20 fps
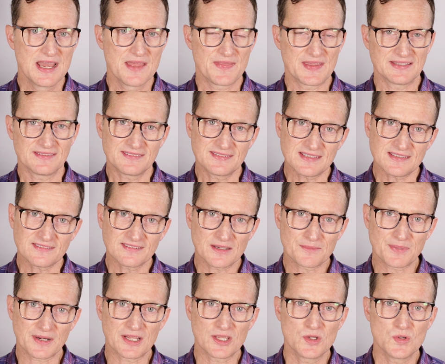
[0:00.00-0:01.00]
They see
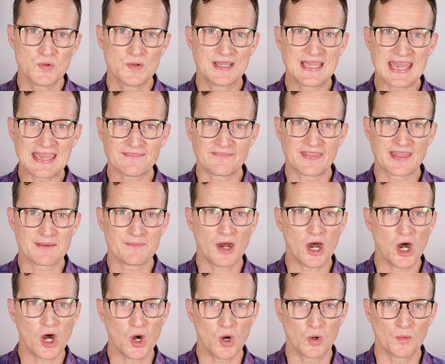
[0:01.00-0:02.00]
somebody who gave them
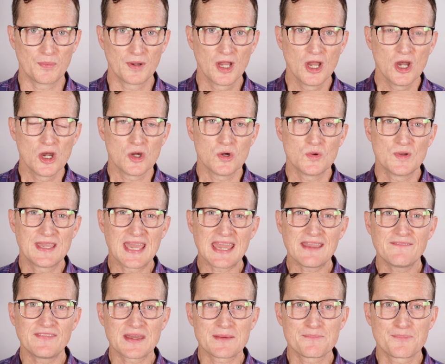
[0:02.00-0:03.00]
hope, who
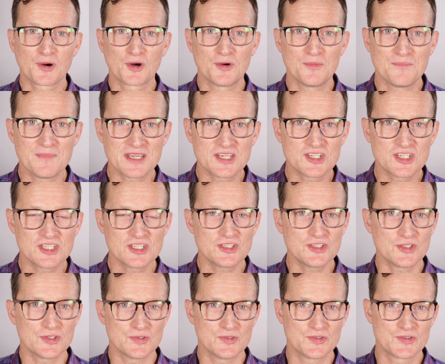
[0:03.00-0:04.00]
gave them permission
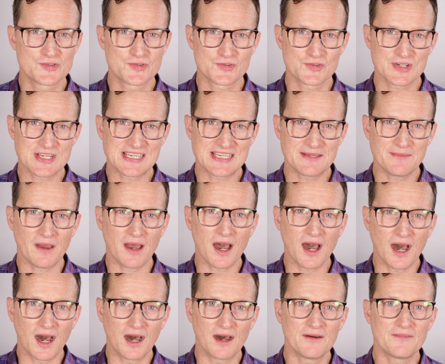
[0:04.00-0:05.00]
to dream
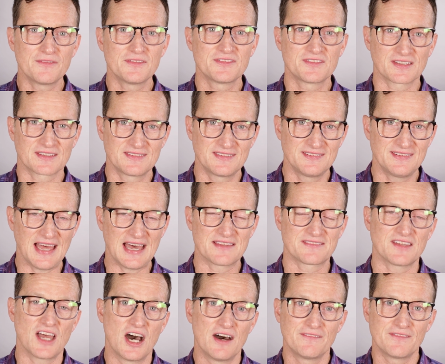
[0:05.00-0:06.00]
of
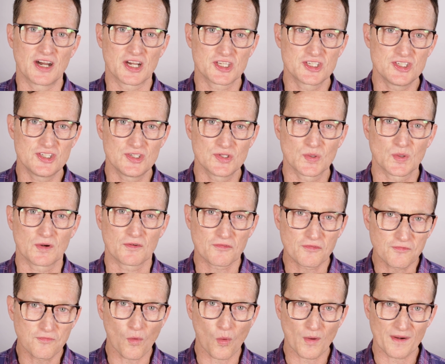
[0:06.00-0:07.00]
success, of a cure
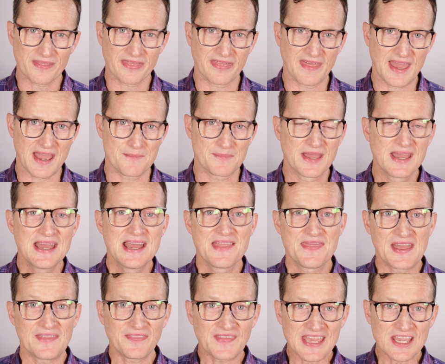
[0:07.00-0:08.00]
for them,
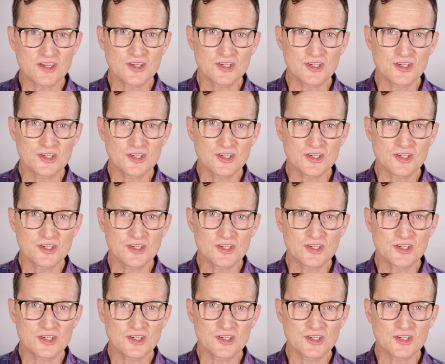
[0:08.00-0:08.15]
that they